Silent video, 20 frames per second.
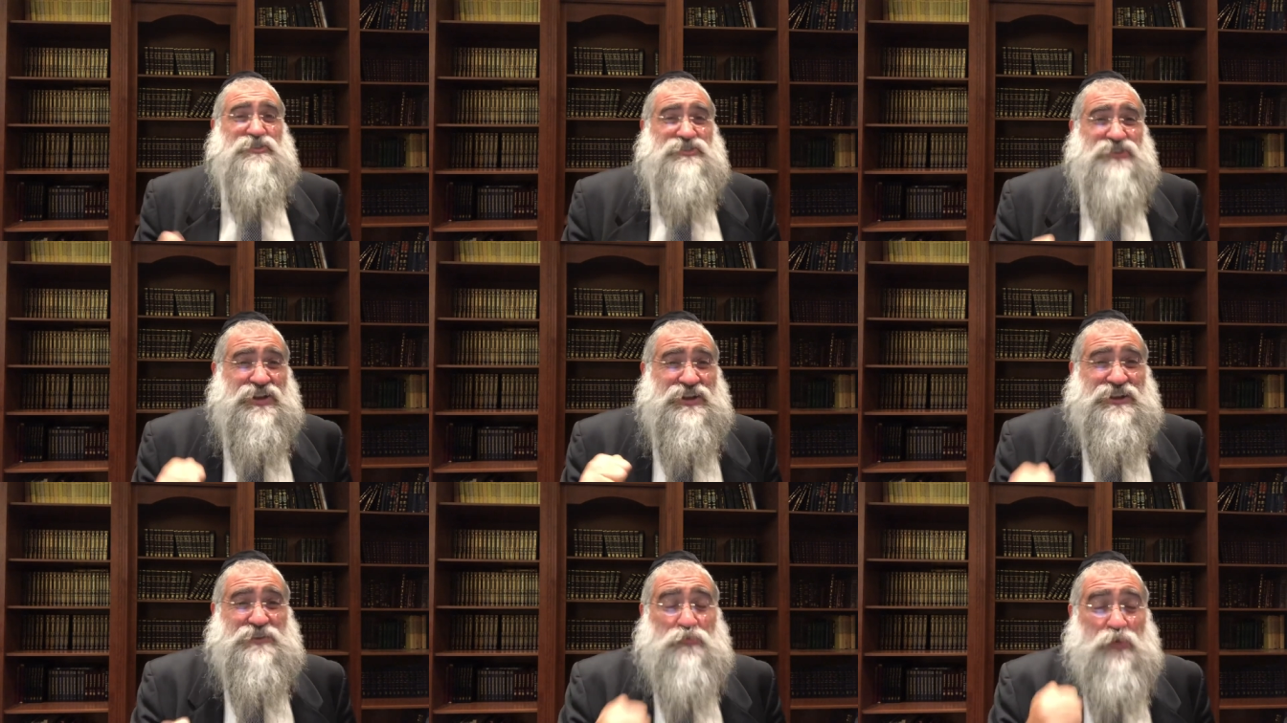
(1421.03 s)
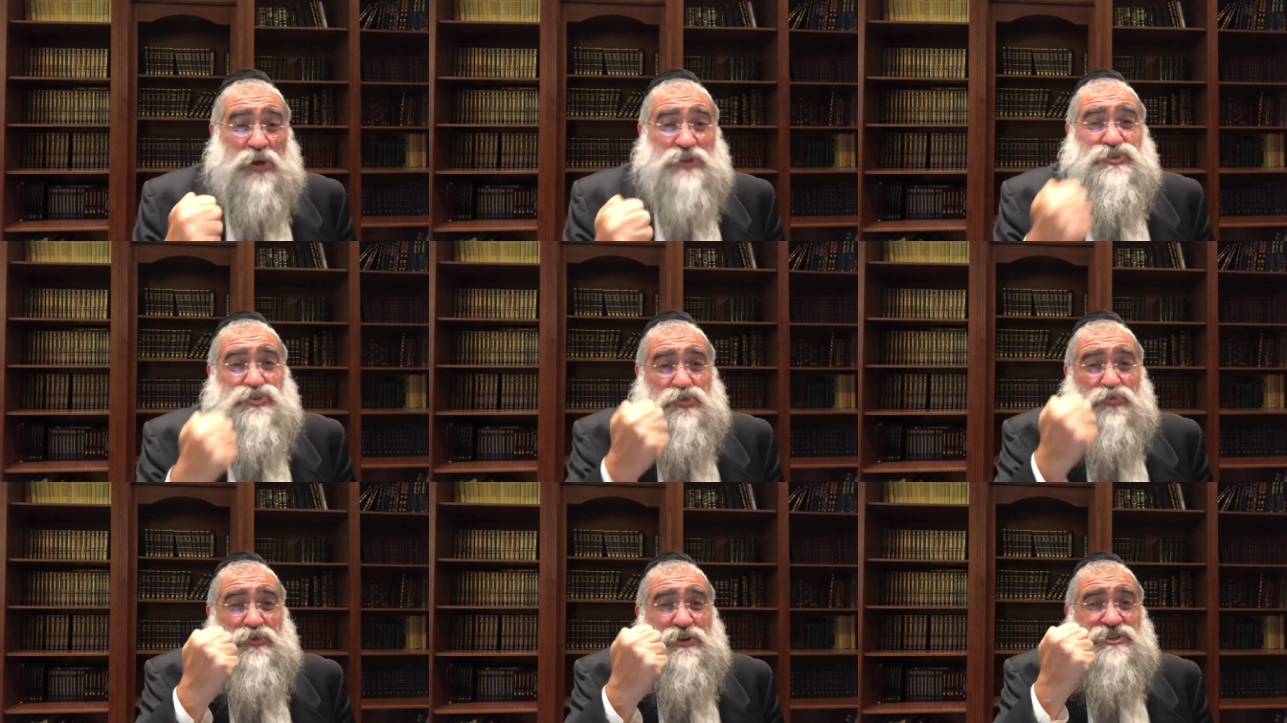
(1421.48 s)
because
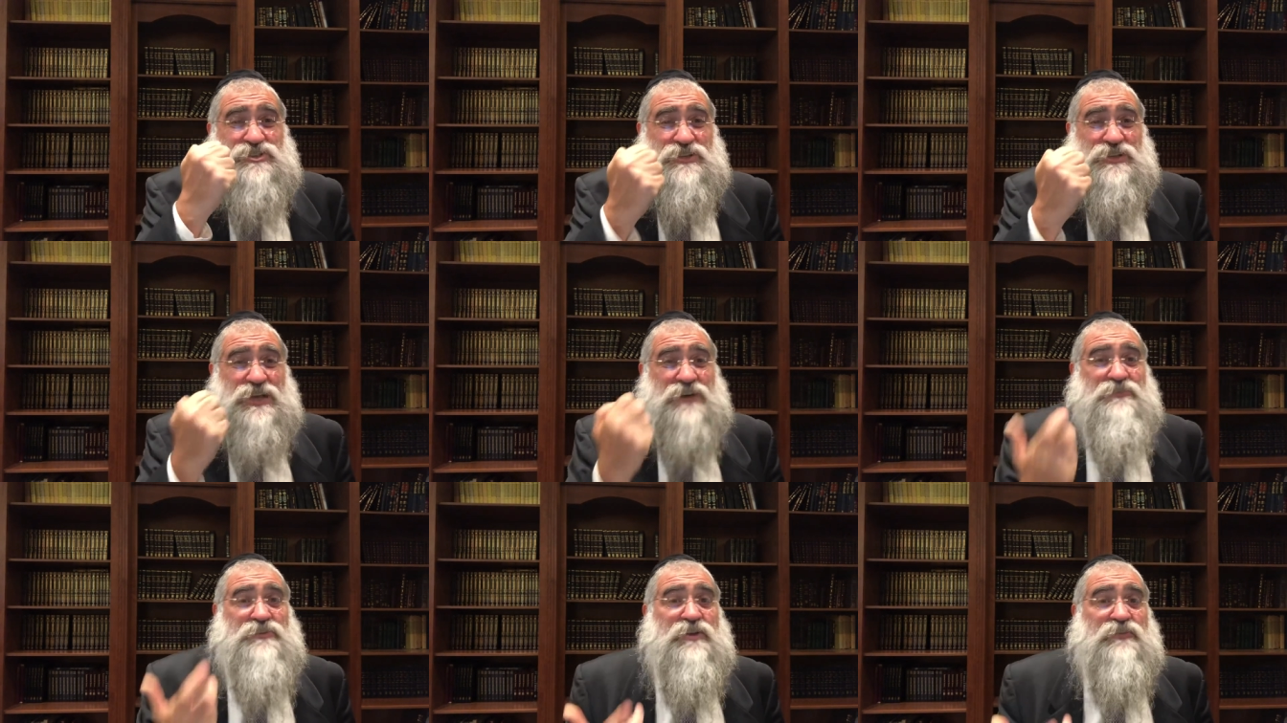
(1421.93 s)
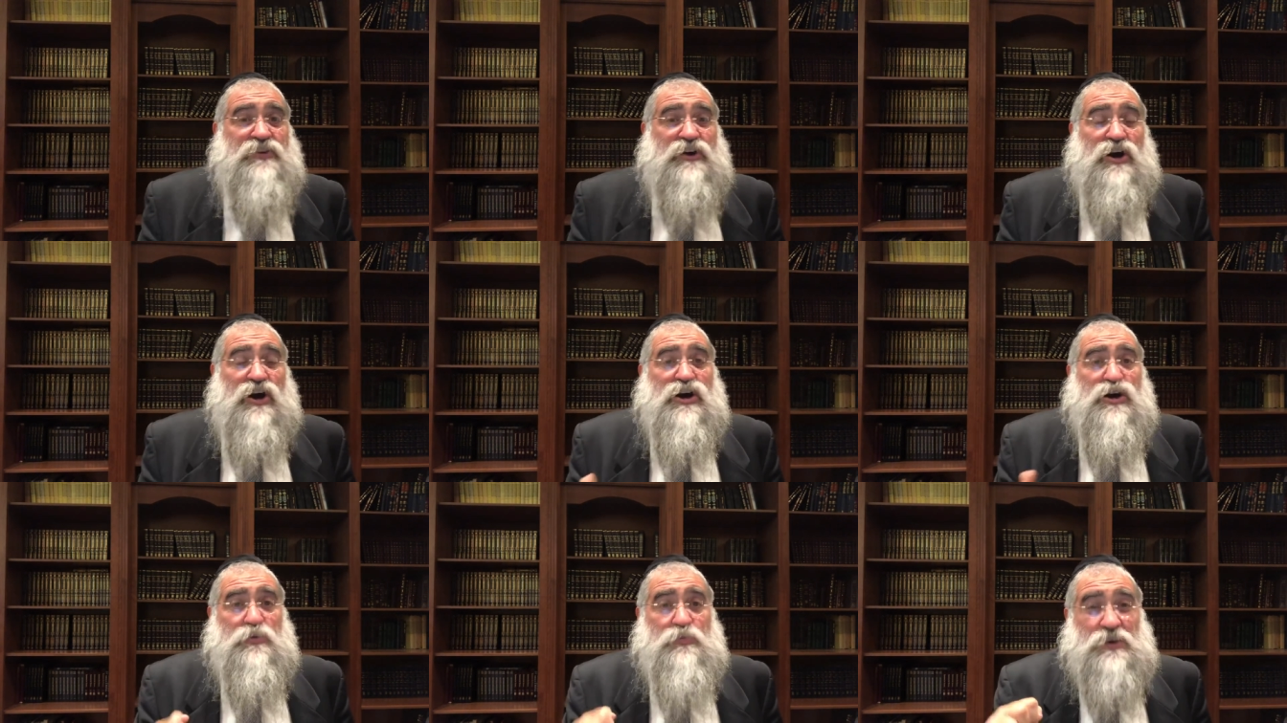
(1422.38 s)
once you reach the level of
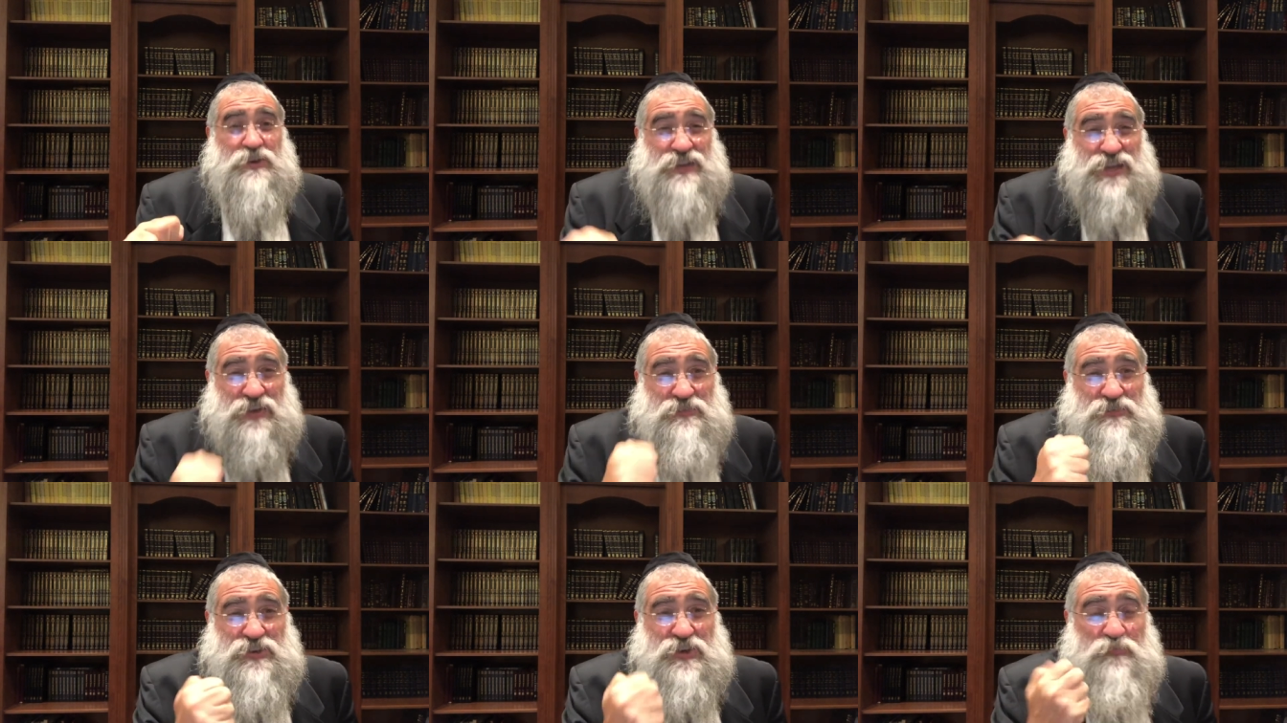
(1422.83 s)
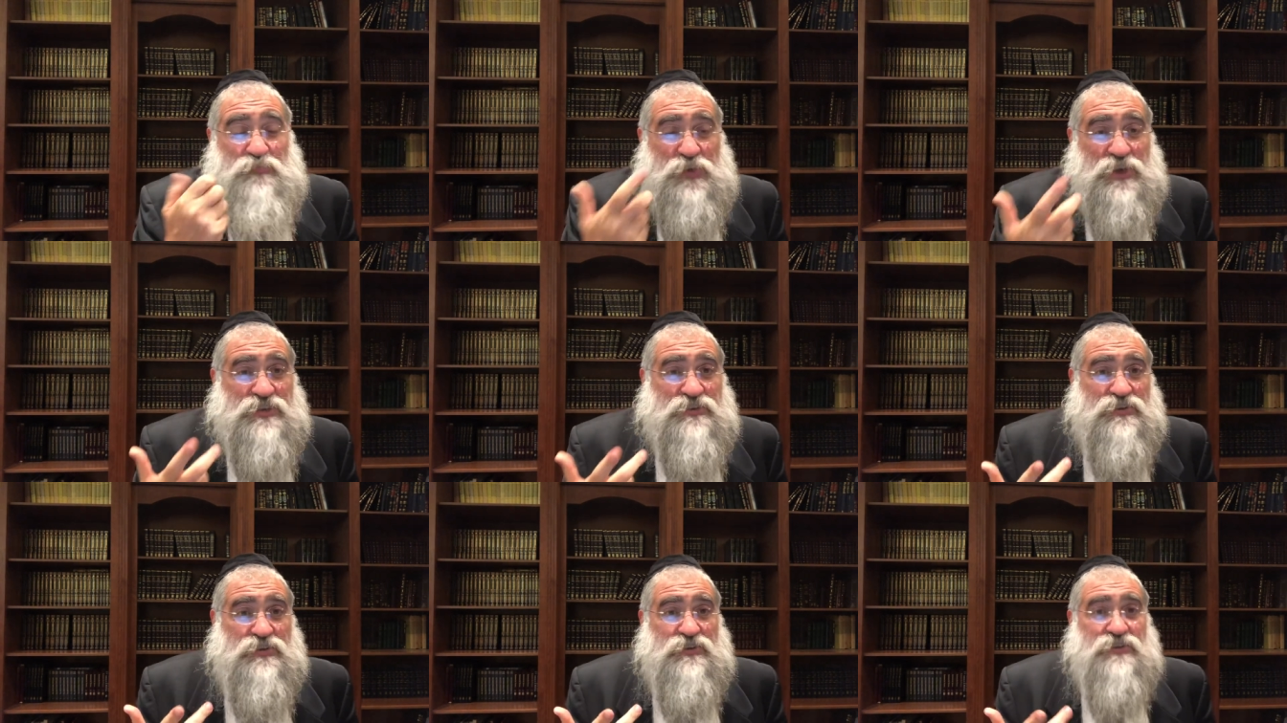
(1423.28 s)
the level of
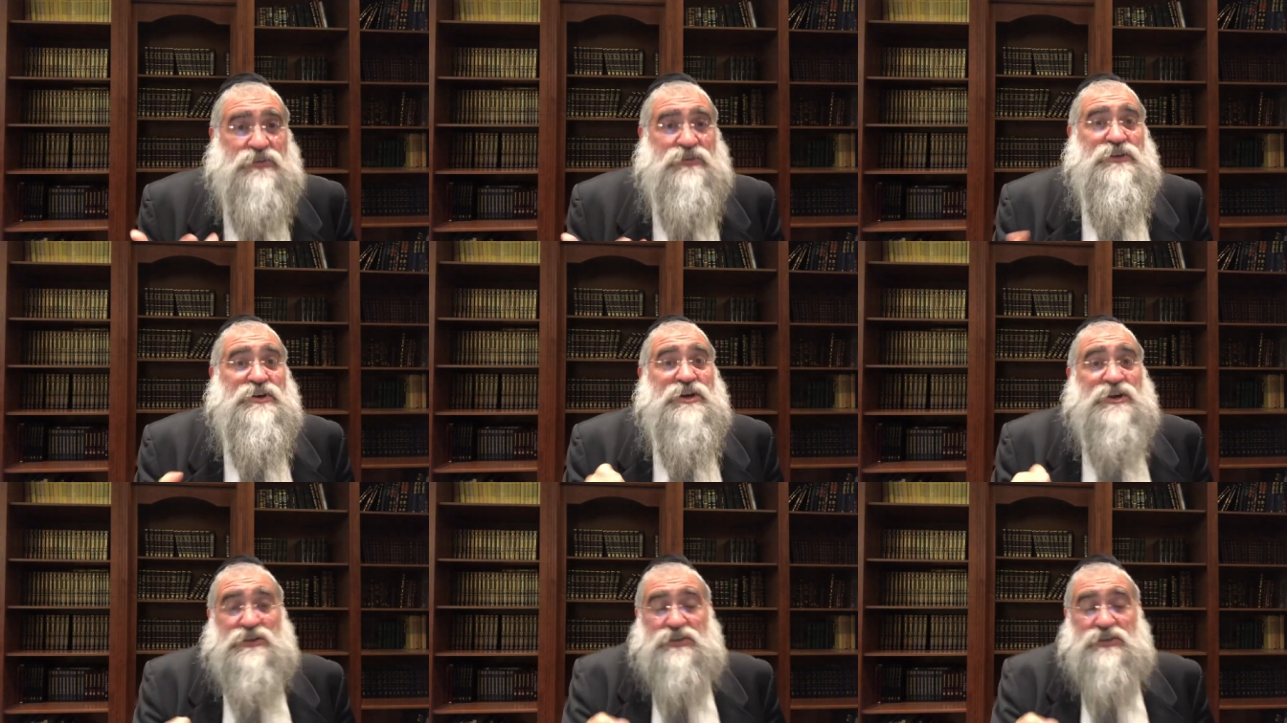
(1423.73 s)
bittul,